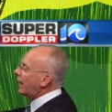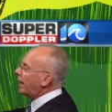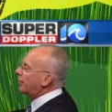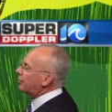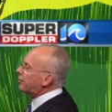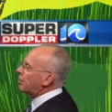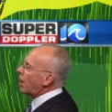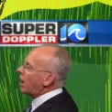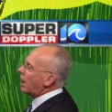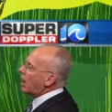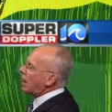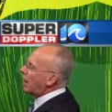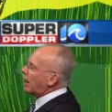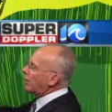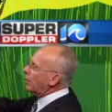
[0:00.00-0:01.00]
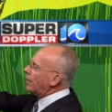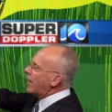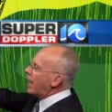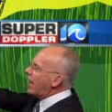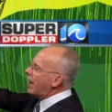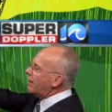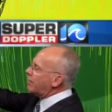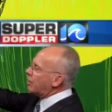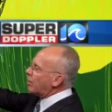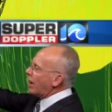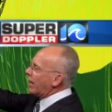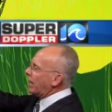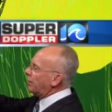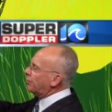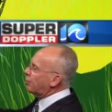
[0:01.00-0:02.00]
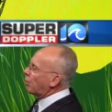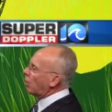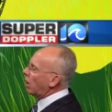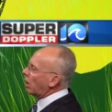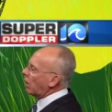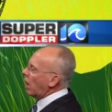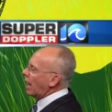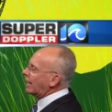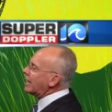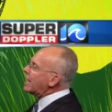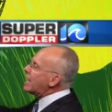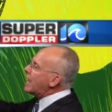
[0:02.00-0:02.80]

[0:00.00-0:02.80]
on through our area with heavy rain at 4 o'clock.